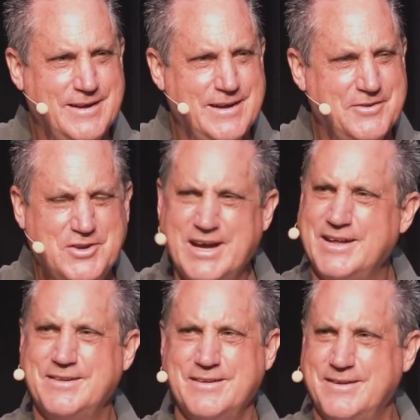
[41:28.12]
and
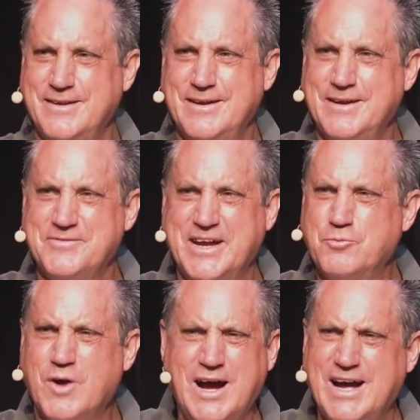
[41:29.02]
yet they
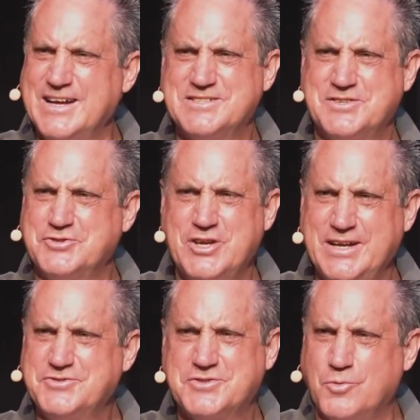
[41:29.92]
rise to
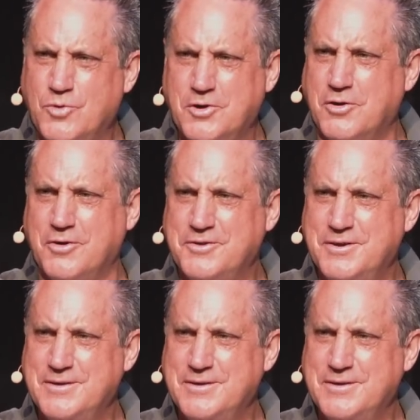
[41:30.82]
change the world.